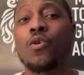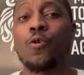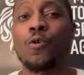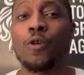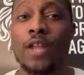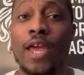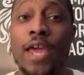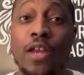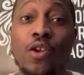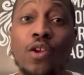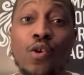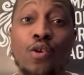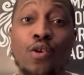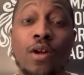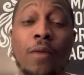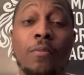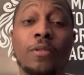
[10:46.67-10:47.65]
On that
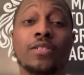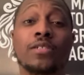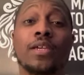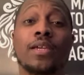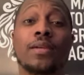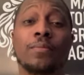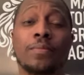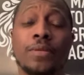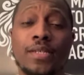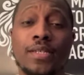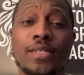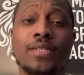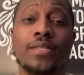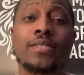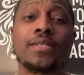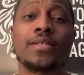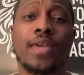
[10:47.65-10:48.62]
note, I'm going to say
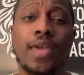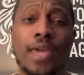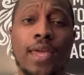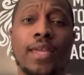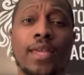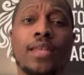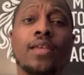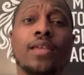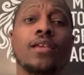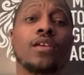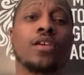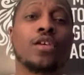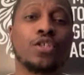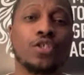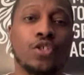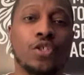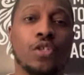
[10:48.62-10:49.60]
peace and
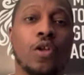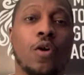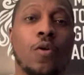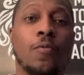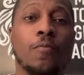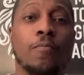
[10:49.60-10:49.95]
Shalom.